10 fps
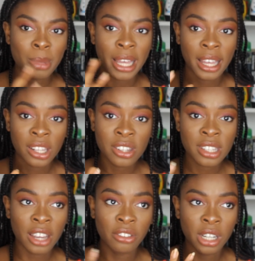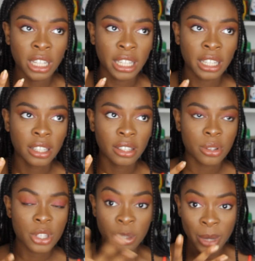my hair does get really
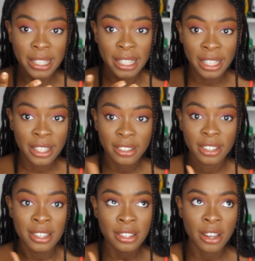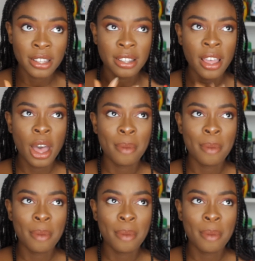sweaty, it does,